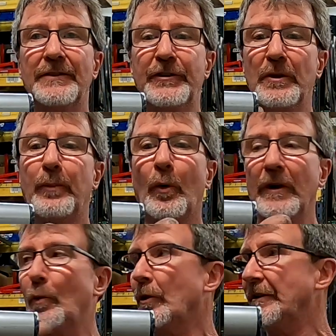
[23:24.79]
to the
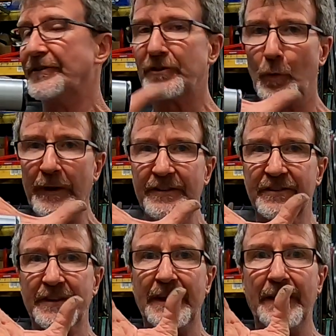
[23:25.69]
point where it
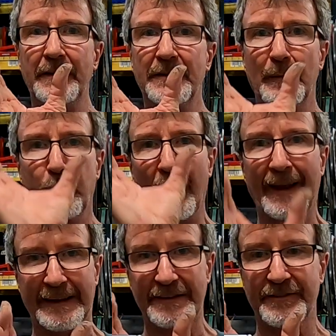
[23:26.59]
squeezes in the
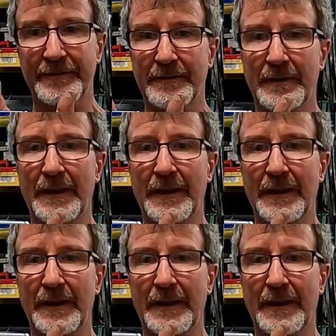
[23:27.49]
brackets